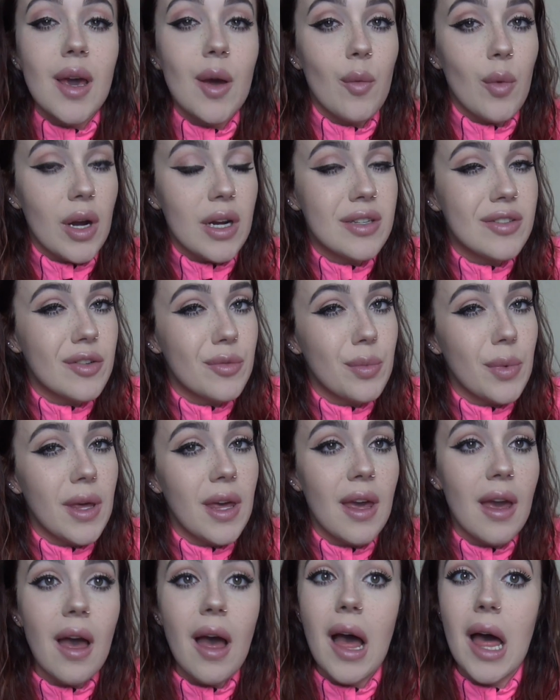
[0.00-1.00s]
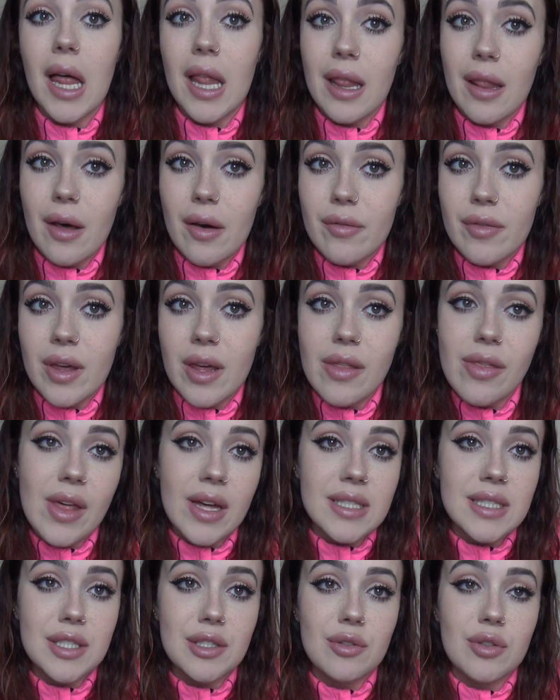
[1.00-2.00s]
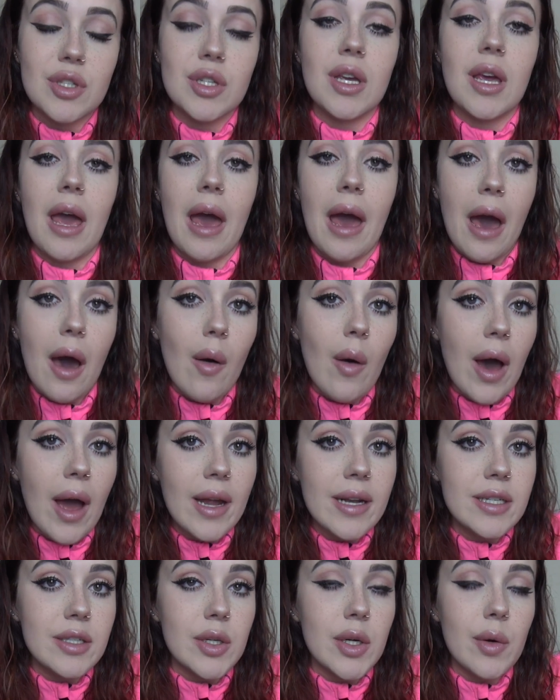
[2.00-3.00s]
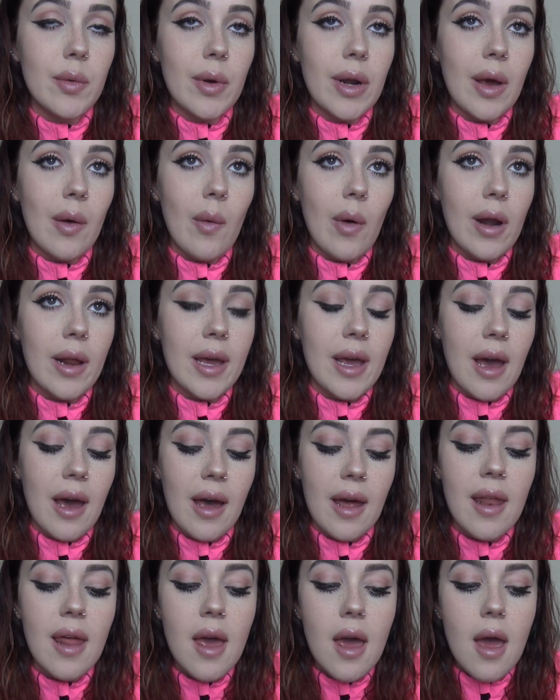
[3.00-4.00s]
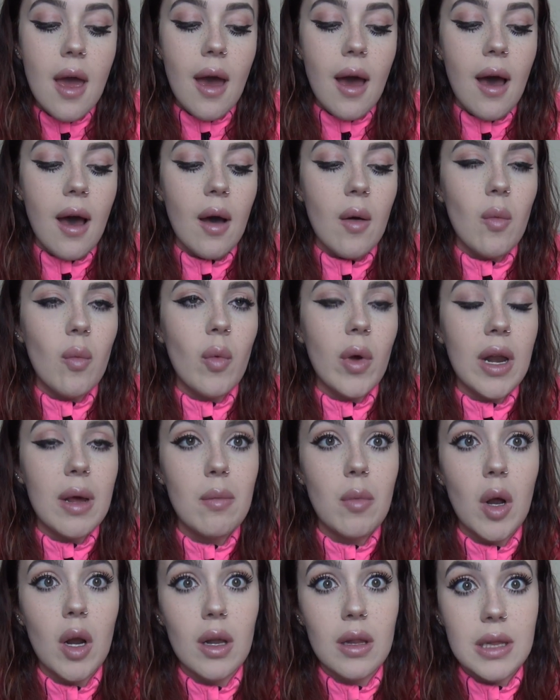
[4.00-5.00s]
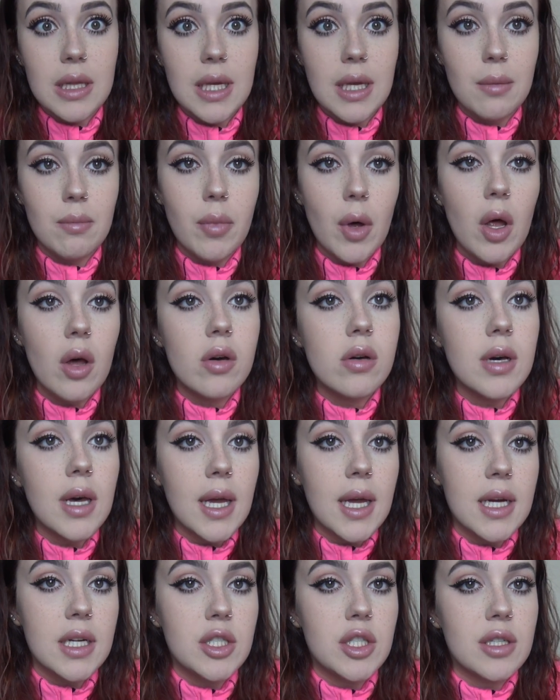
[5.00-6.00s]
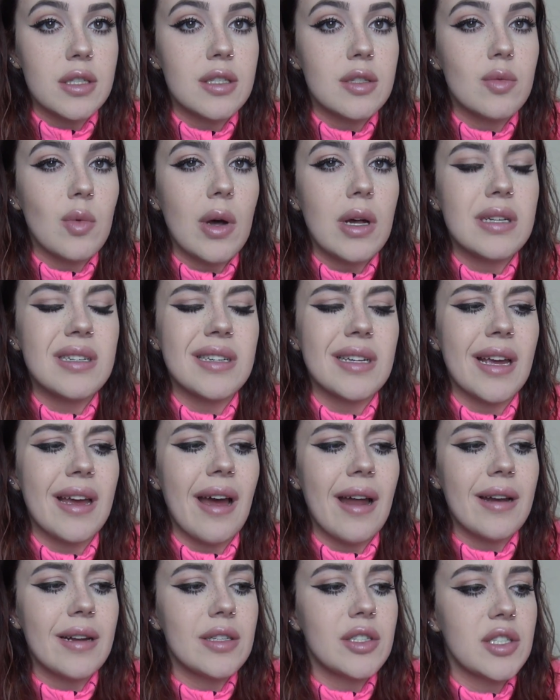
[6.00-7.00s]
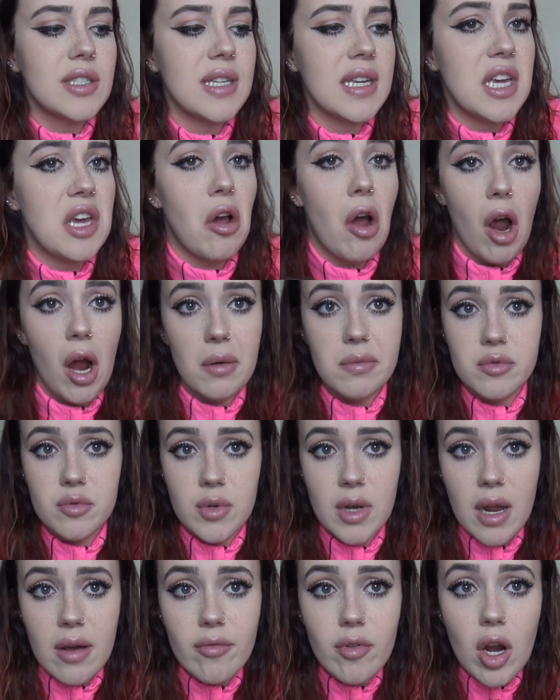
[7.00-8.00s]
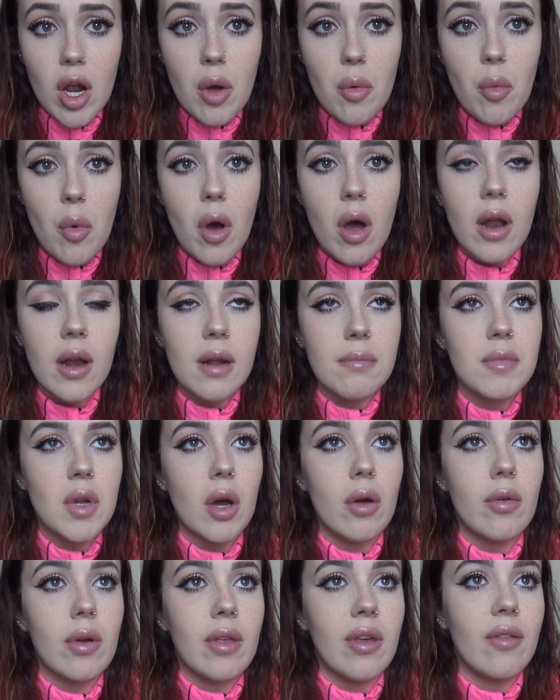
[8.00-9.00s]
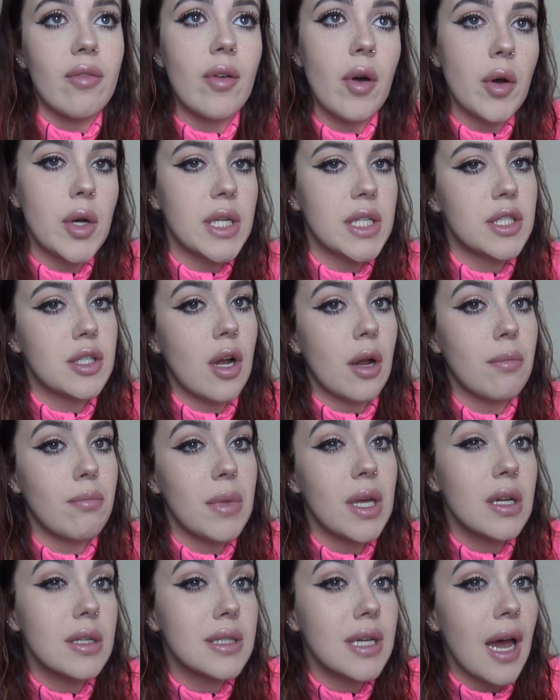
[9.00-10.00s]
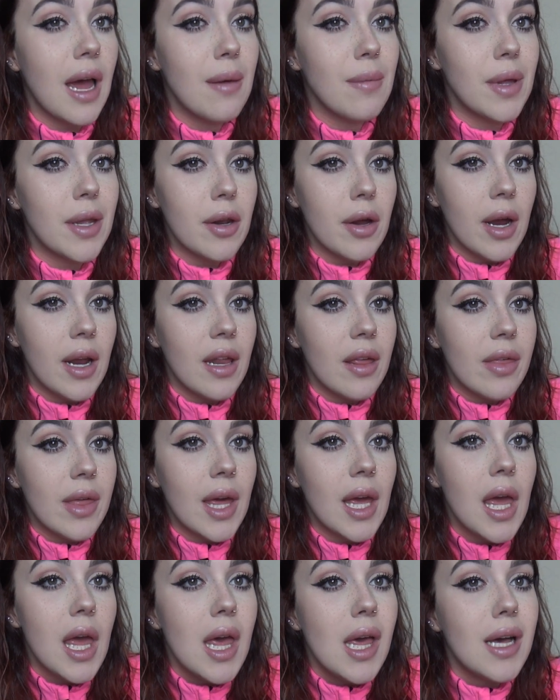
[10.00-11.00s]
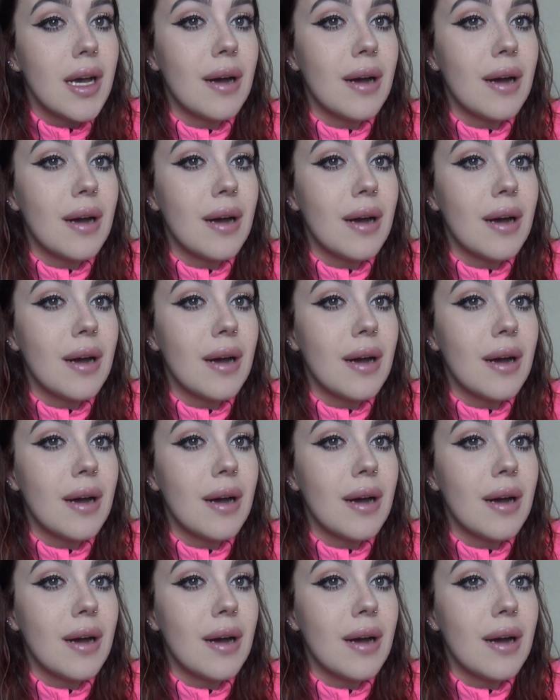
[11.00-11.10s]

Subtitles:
It works for me. I love it. That's usually how I do it when I want to cut. When I'm on a lean bulk like I just was, I kind of just eat carbs whenever I want. I'm not really focused on meal timing or anything.